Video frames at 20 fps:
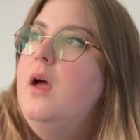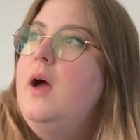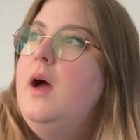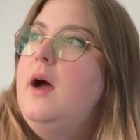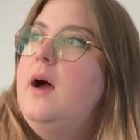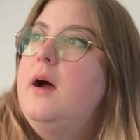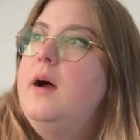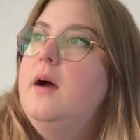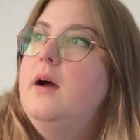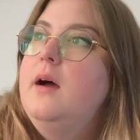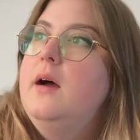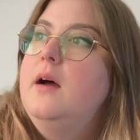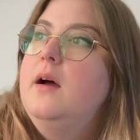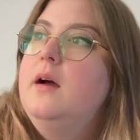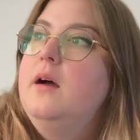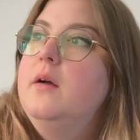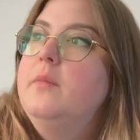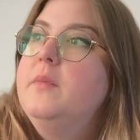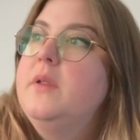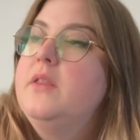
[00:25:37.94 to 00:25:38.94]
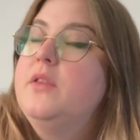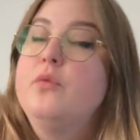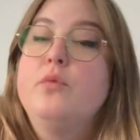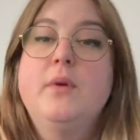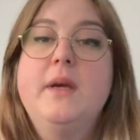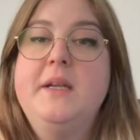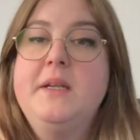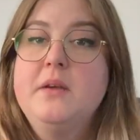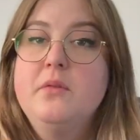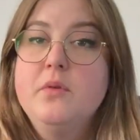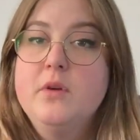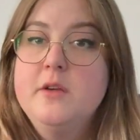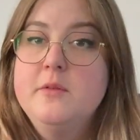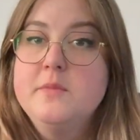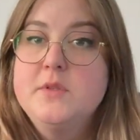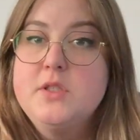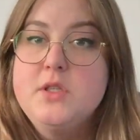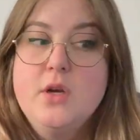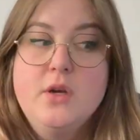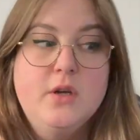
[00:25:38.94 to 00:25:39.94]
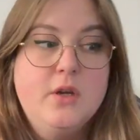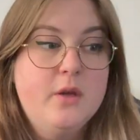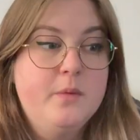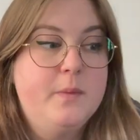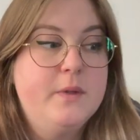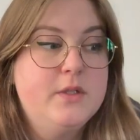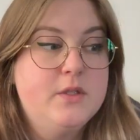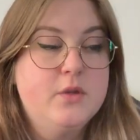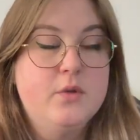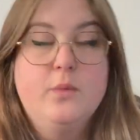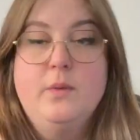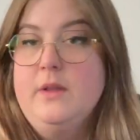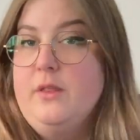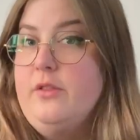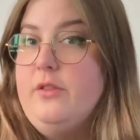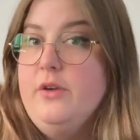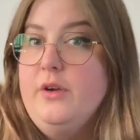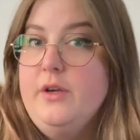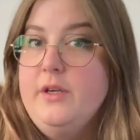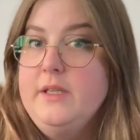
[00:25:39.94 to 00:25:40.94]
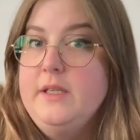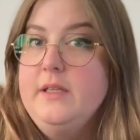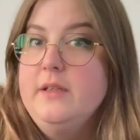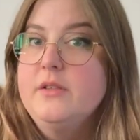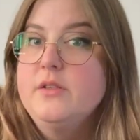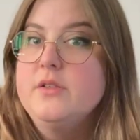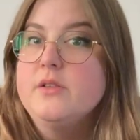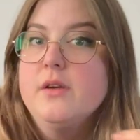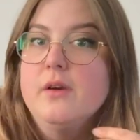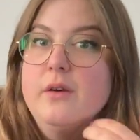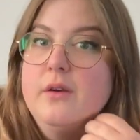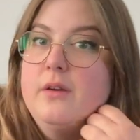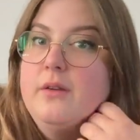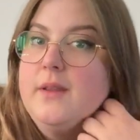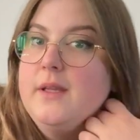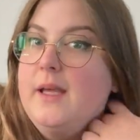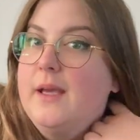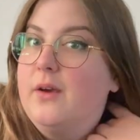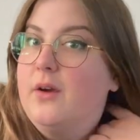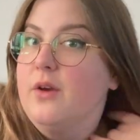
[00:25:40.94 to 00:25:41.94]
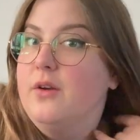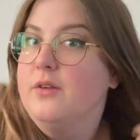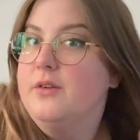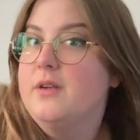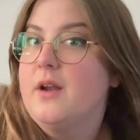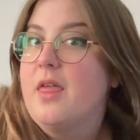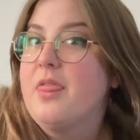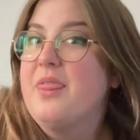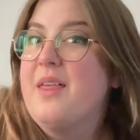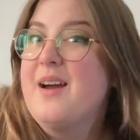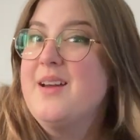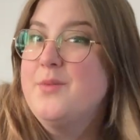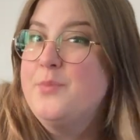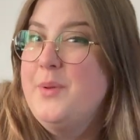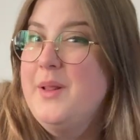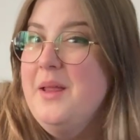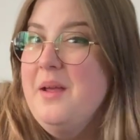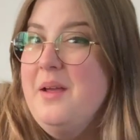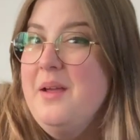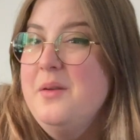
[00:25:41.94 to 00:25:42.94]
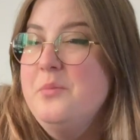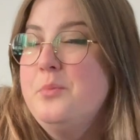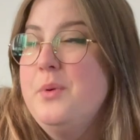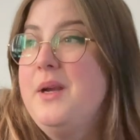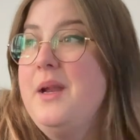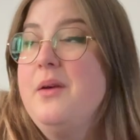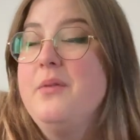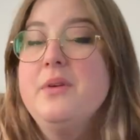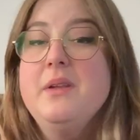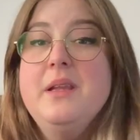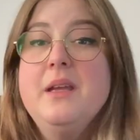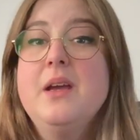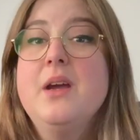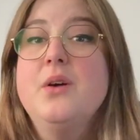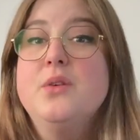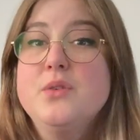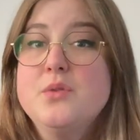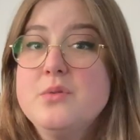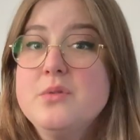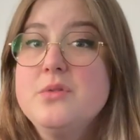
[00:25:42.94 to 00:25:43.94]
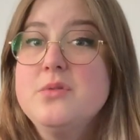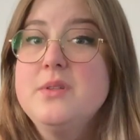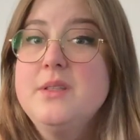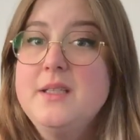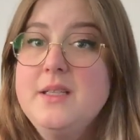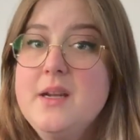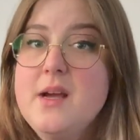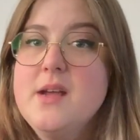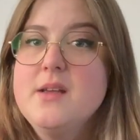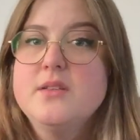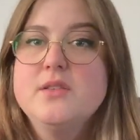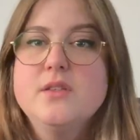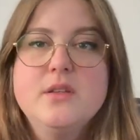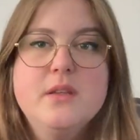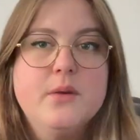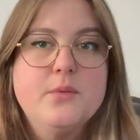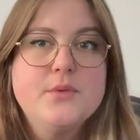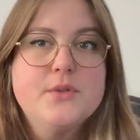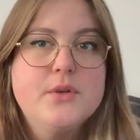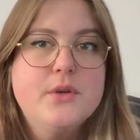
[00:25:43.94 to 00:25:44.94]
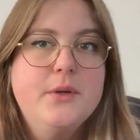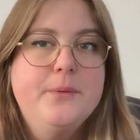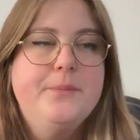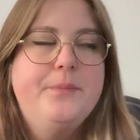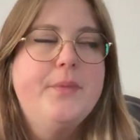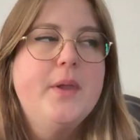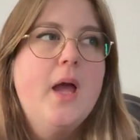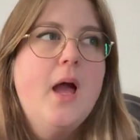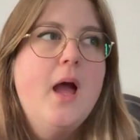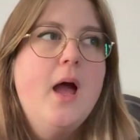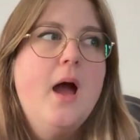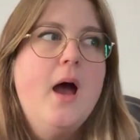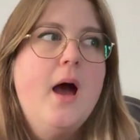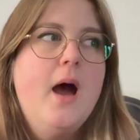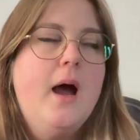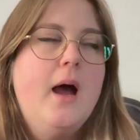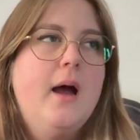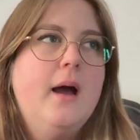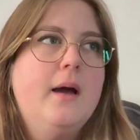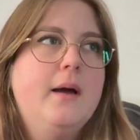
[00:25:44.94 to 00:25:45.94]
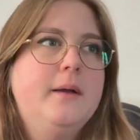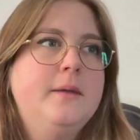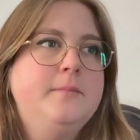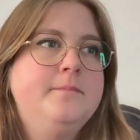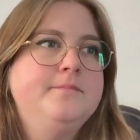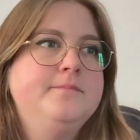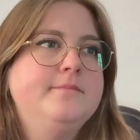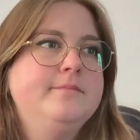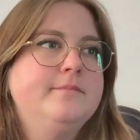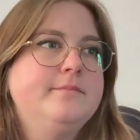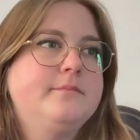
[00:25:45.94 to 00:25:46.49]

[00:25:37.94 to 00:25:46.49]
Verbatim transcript: um the reading rooms don't open till 1.30 so there go that plan but everything else was really nice so that was good um